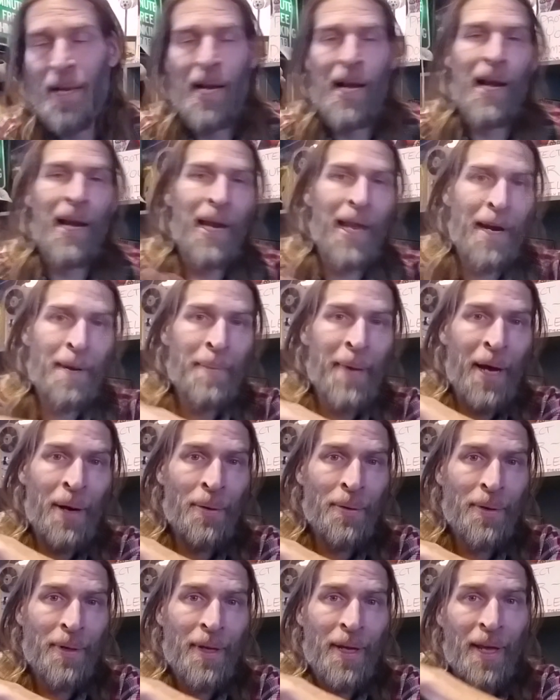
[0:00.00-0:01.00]
Let them
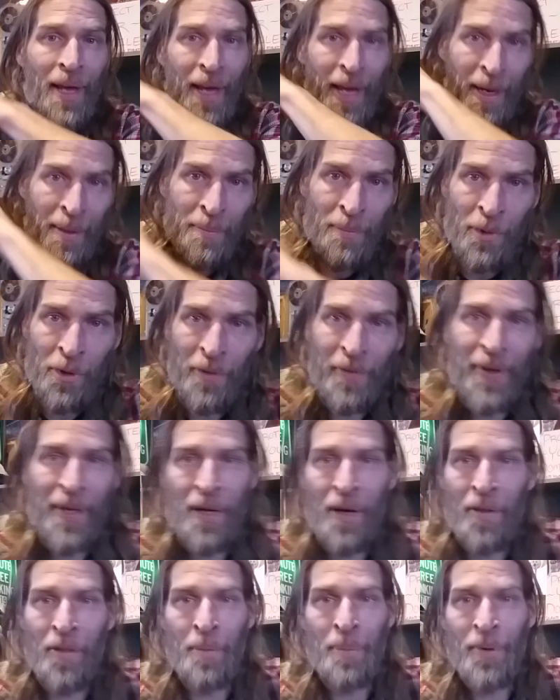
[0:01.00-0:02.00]
out and move in
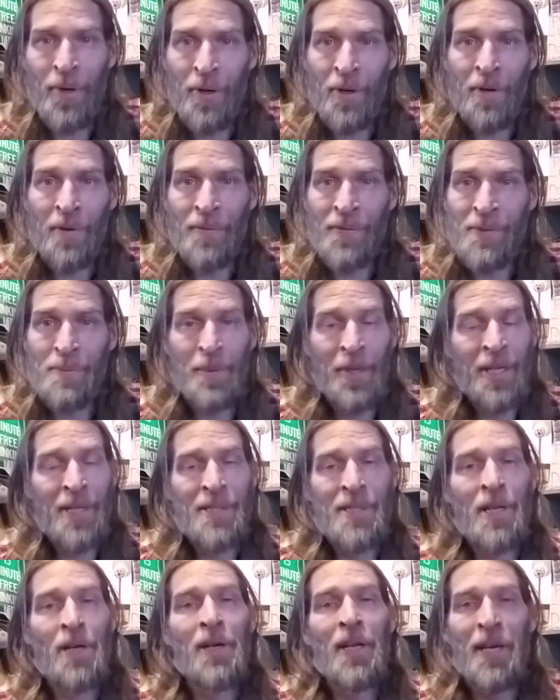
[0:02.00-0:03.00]
all the pervs,
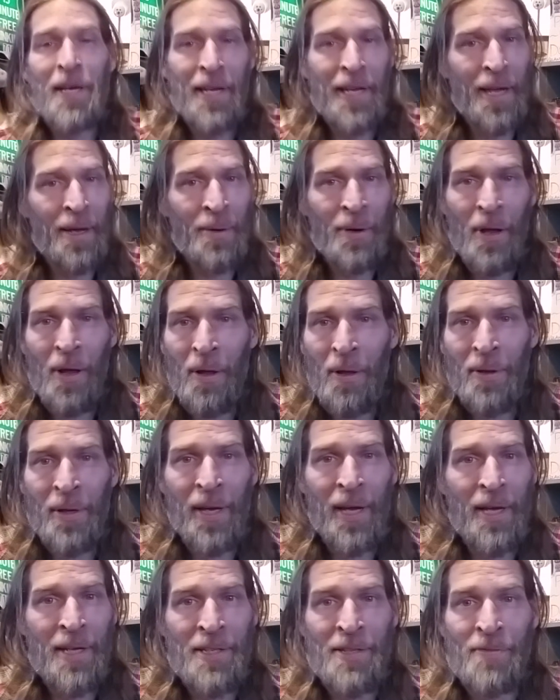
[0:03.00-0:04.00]
because they're letting out all
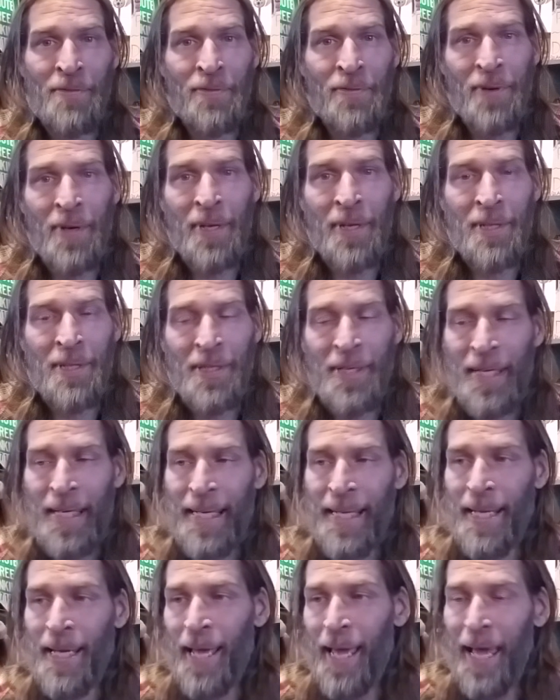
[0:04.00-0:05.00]
kinds of freaks.
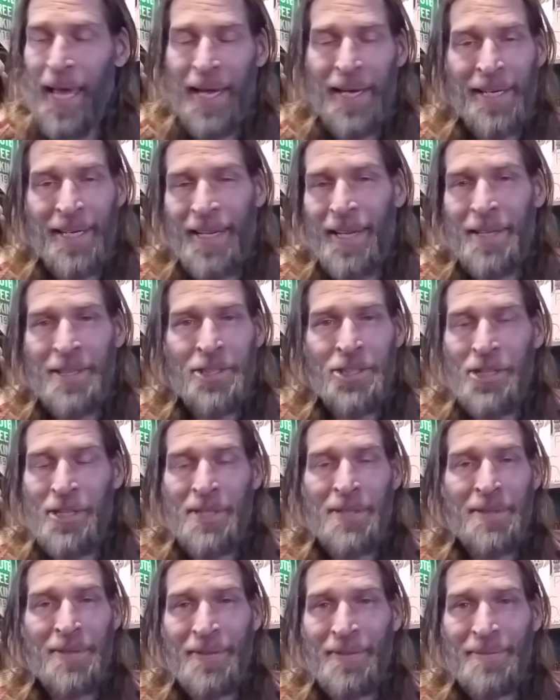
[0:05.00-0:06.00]
And it's
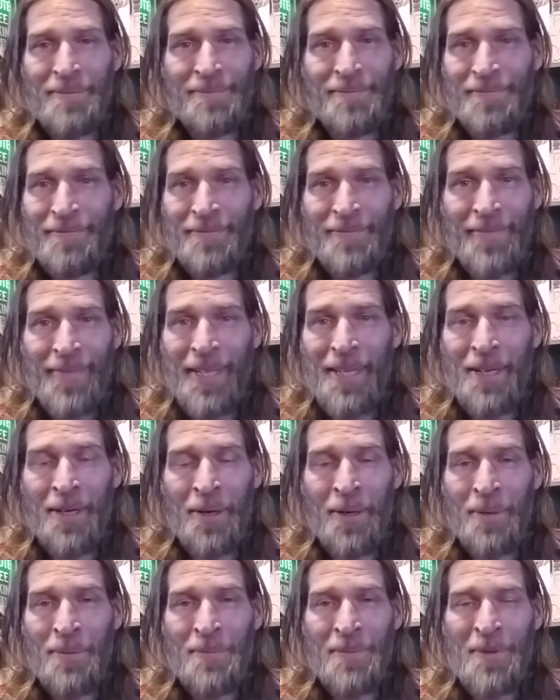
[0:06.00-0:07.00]
just, you
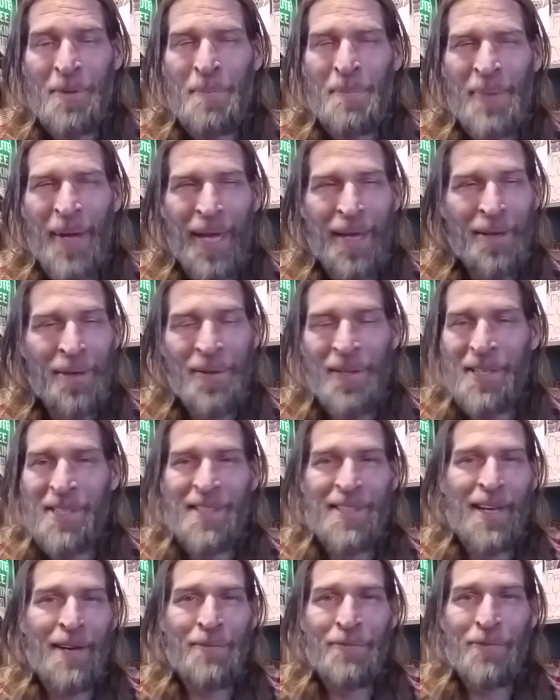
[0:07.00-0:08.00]
know, the bail that's
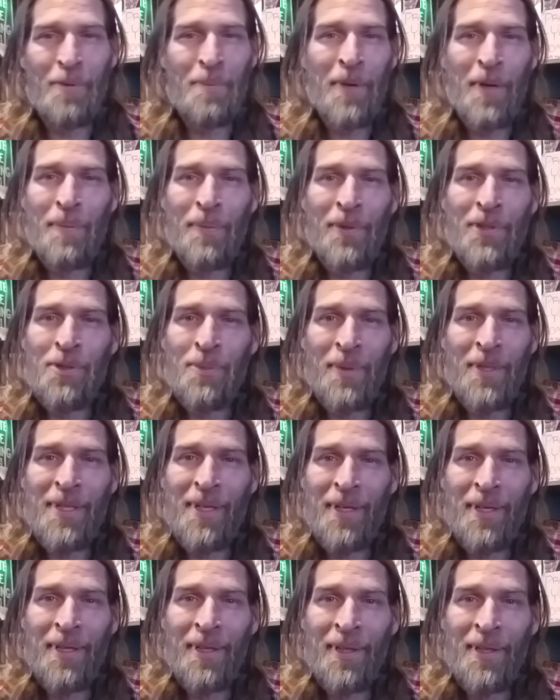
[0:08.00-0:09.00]
set for people is
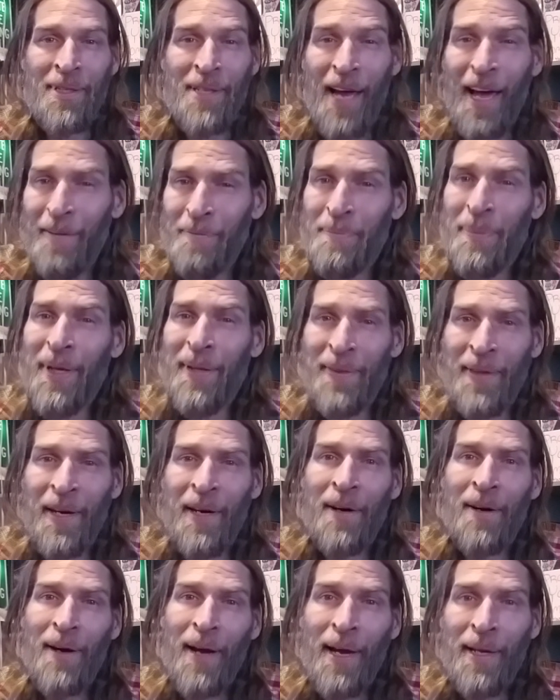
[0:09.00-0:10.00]
ridiculous. I've been
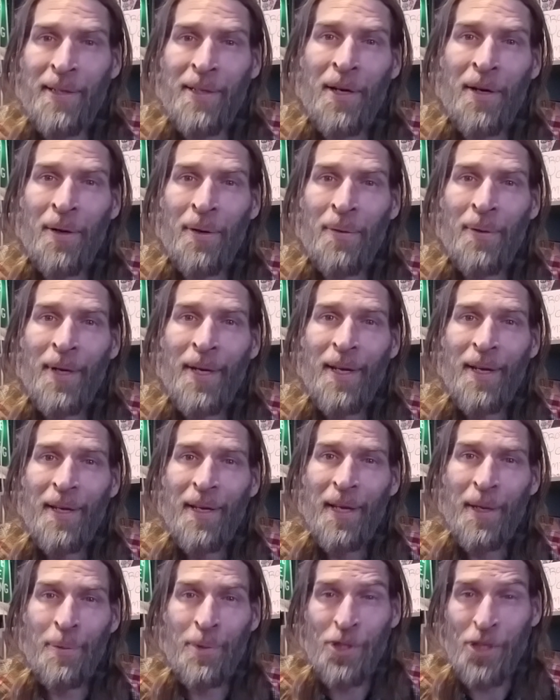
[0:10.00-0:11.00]
there, I know.
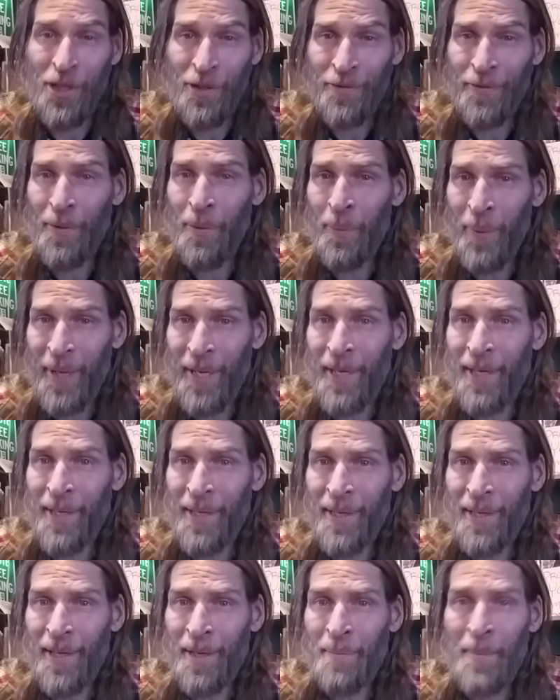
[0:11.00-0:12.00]
It was just for weed,
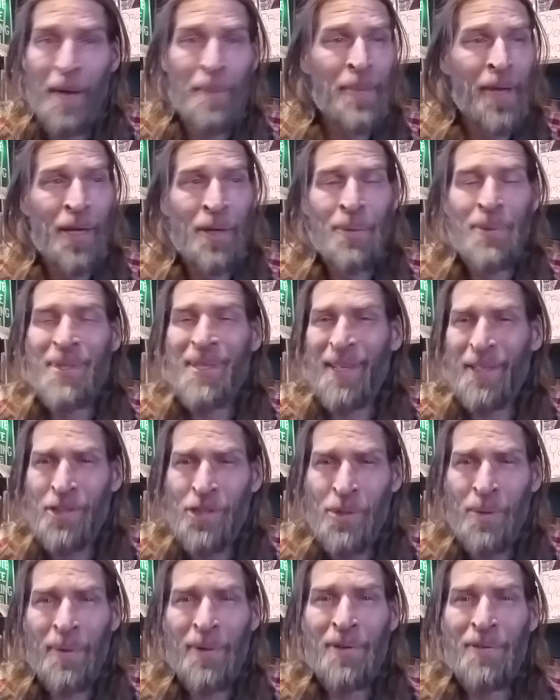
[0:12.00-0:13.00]
and my bail was like
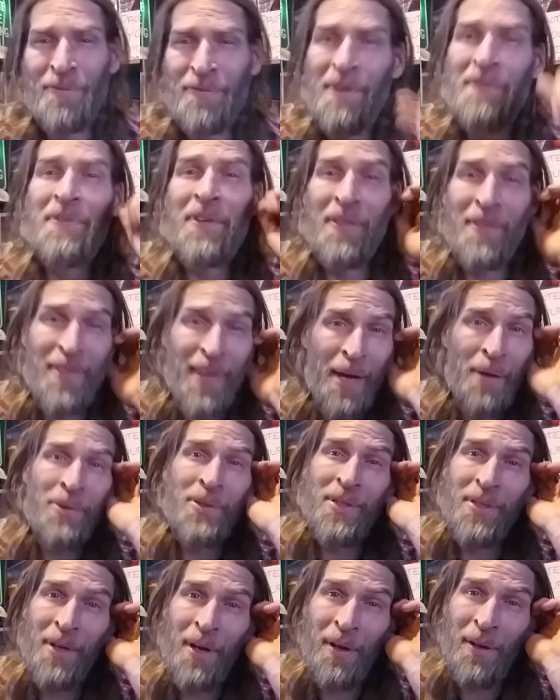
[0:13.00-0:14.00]

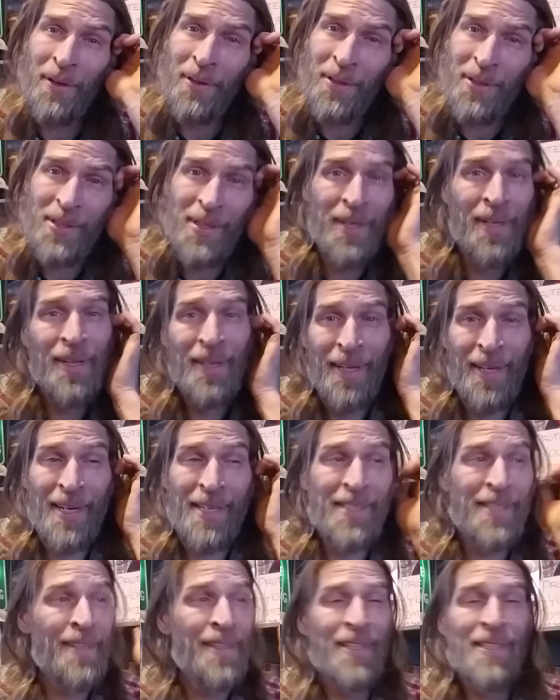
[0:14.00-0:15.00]
$250,000. And I
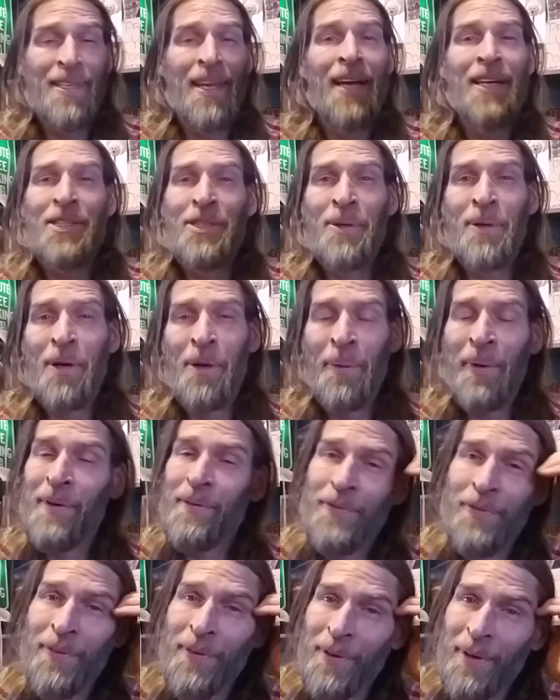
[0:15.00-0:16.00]
see these guys who go in
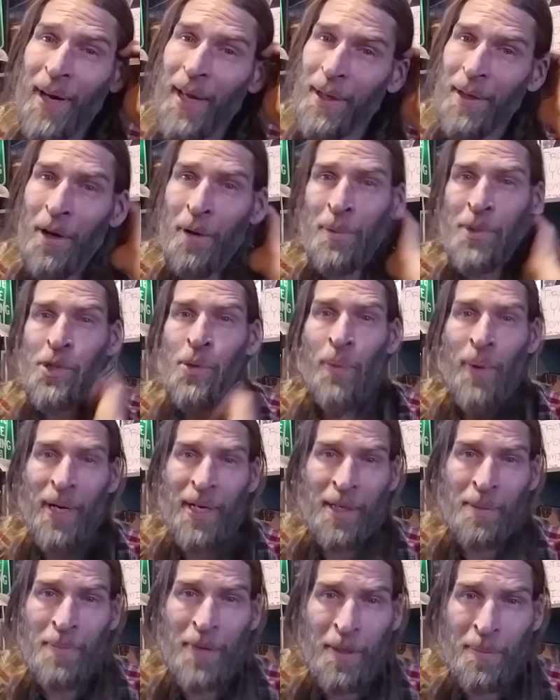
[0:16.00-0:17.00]
for like almost
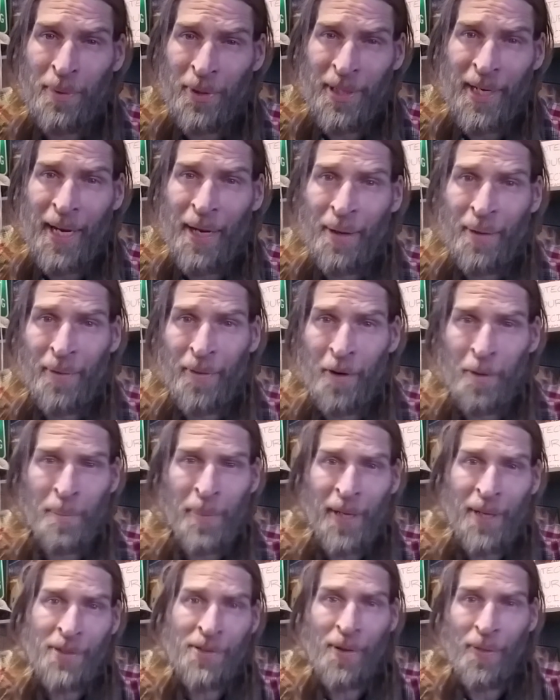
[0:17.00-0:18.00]
running people down, and their
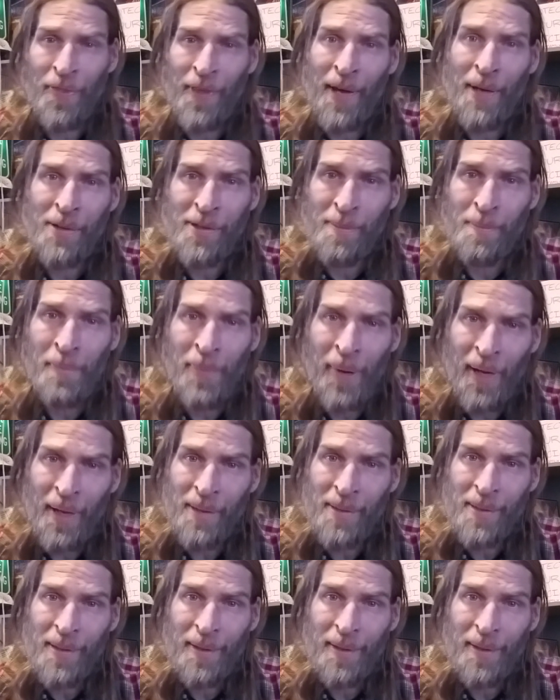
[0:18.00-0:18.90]
bail's $1,000.